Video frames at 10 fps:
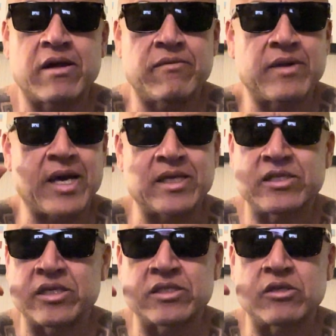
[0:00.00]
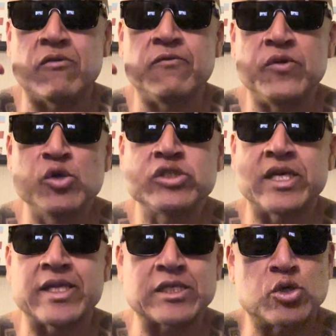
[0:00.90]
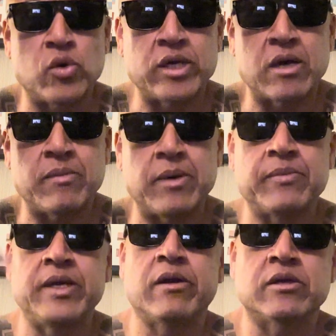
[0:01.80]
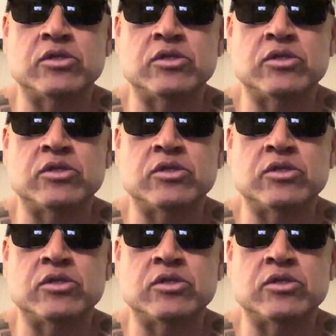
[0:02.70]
of like just confusion that's going on up here.